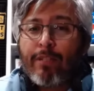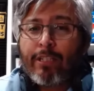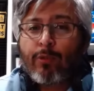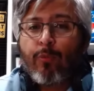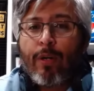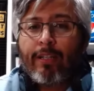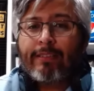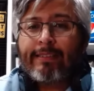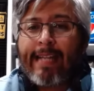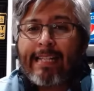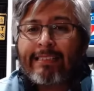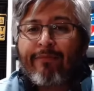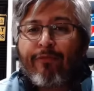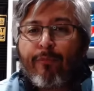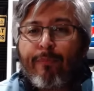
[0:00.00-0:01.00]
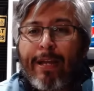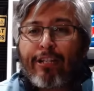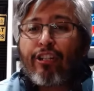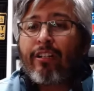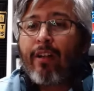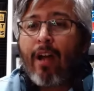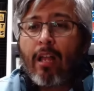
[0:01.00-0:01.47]
Miss Willis has
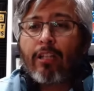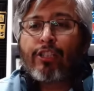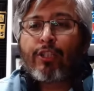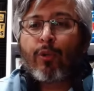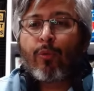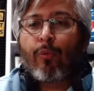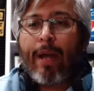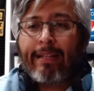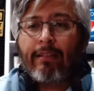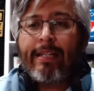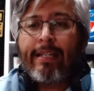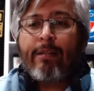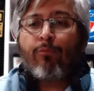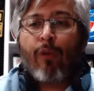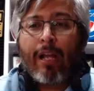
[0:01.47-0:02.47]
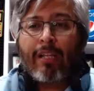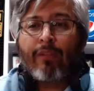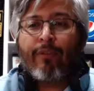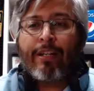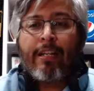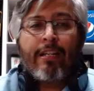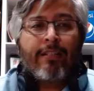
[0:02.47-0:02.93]
information and knowledge directly
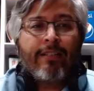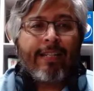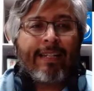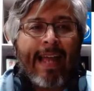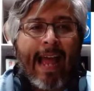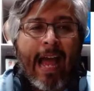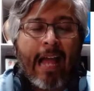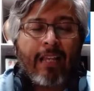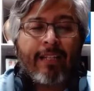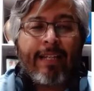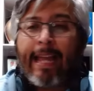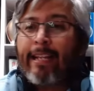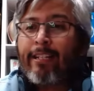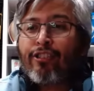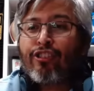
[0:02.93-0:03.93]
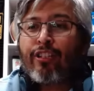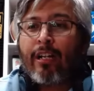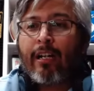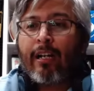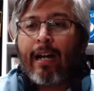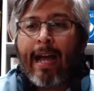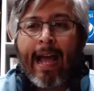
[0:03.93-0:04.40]
relevant to the
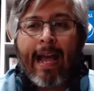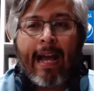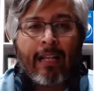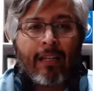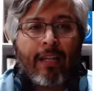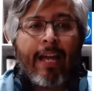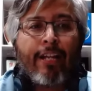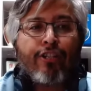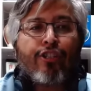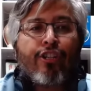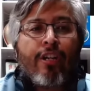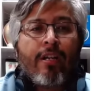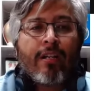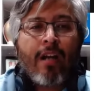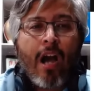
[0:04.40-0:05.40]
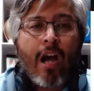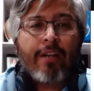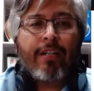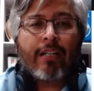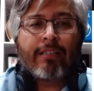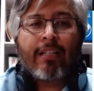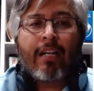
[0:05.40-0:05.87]
alleged
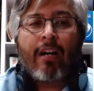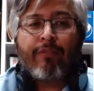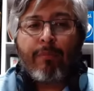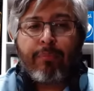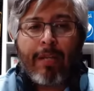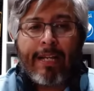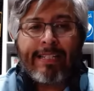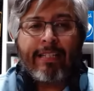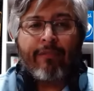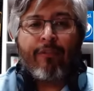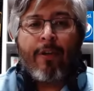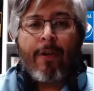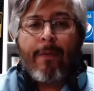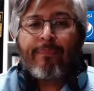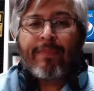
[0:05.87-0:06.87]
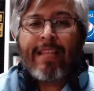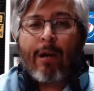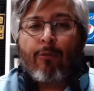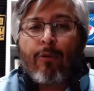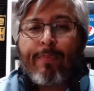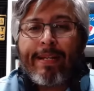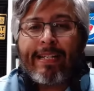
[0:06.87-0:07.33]
conduct of the plaintiff
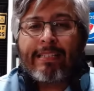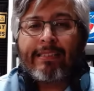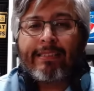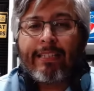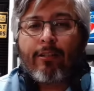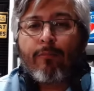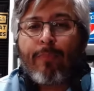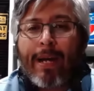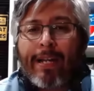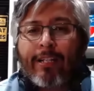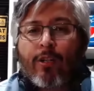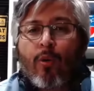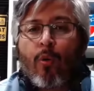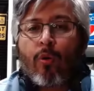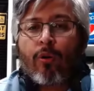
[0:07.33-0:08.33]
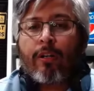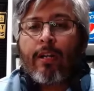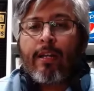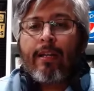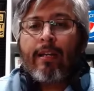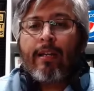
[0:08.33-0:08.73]
that would be considered by the court